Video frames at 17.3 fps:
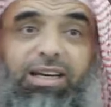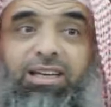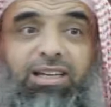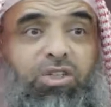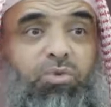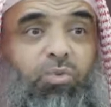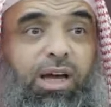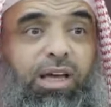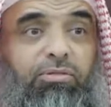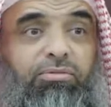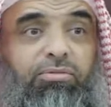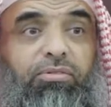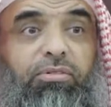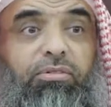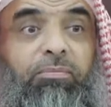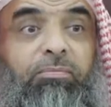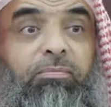and his wife?
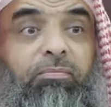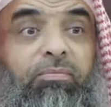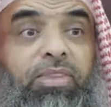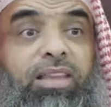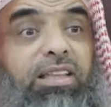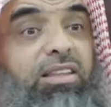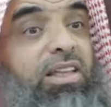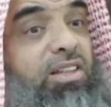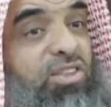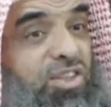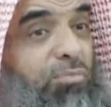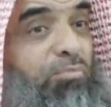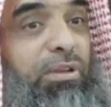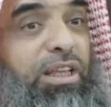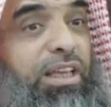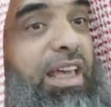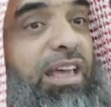They
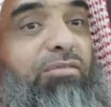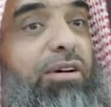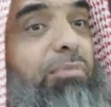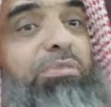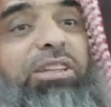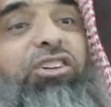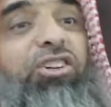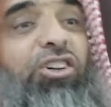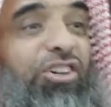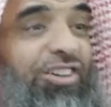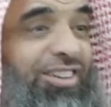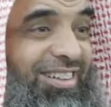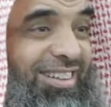simply gave up dinner.